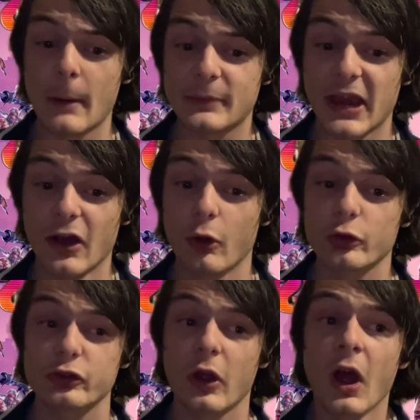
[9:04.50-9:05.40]

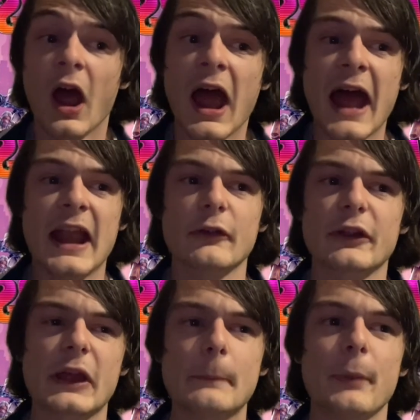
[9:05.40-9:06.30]
kills and
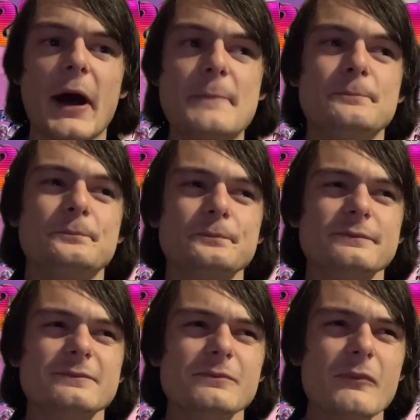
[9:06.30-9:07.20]
everything, but
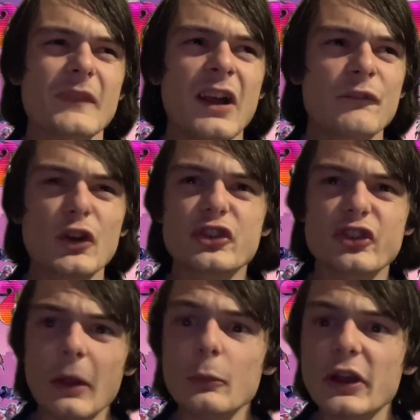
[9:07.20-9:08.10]
for
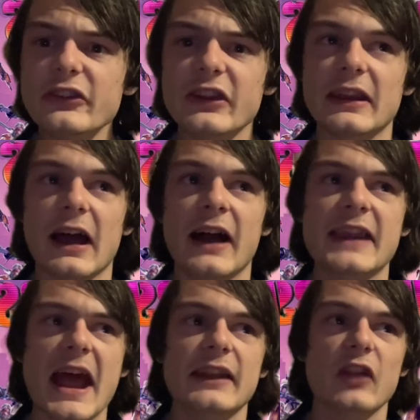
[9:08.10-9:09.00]
some reason,
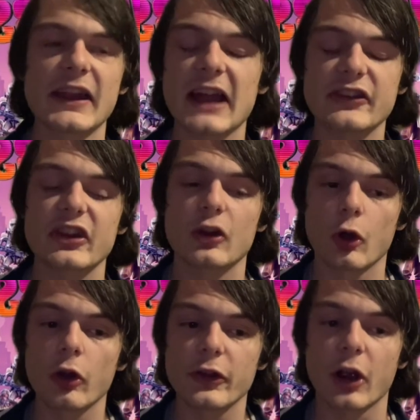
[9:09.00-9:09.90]
again, like I said
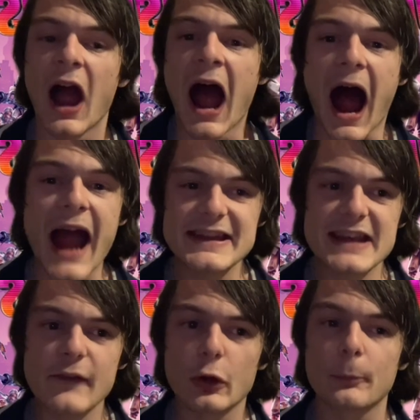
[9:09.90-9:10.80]
earlier, I
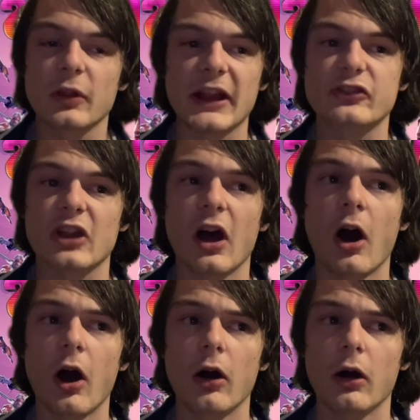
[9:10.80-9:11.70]
never placed
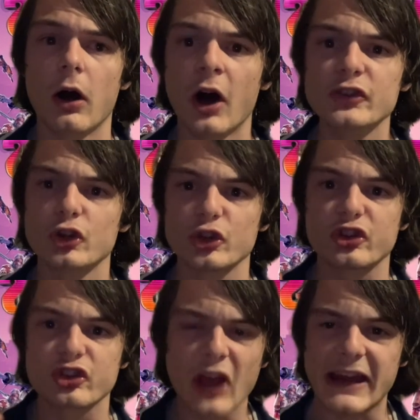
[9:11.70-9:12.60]
under
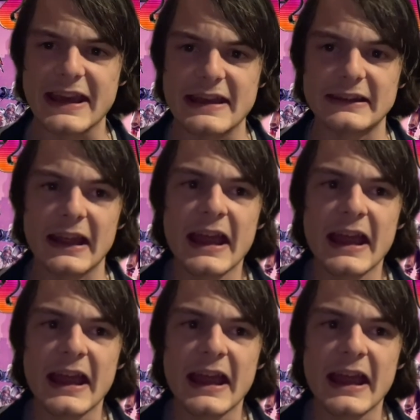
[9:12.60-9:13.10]
second